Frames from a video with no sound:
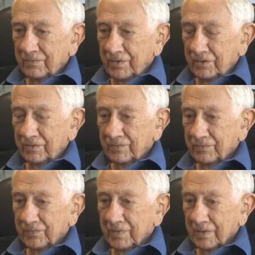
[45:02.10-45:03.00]
very,
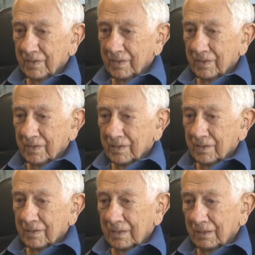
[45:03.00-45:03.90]

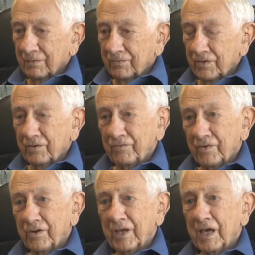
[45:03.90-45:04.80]
yeah, very,
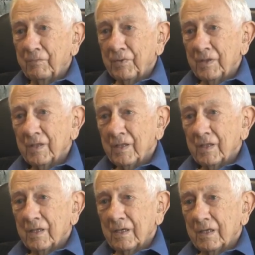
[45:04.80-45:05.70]
very happy,
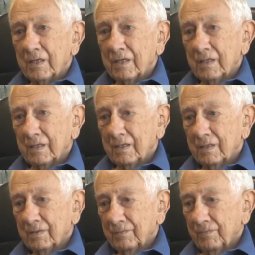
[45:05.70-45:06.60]
and uh,
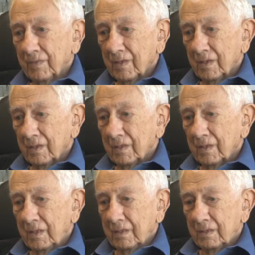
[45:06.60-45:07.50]

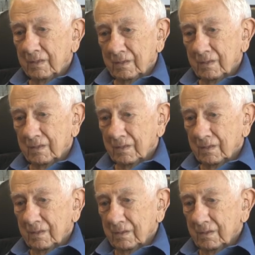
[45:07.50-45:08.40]
and
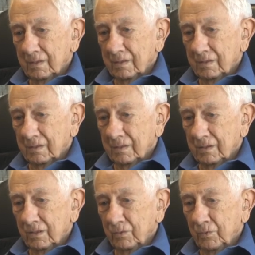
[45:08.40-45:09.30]
you
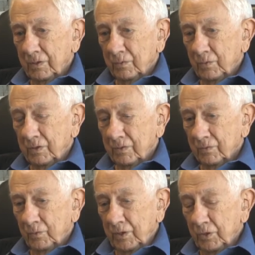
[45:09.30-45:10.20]
know, we, we,
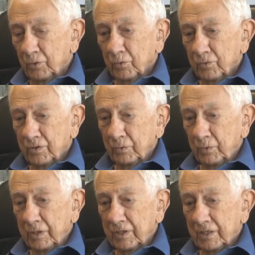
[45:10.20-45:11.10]
we know that
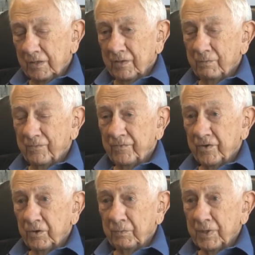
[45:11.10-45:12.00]
we had done the
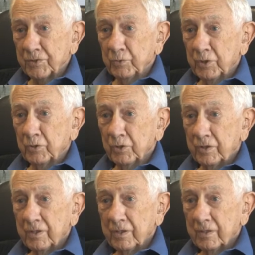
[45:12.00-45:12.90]
very best we could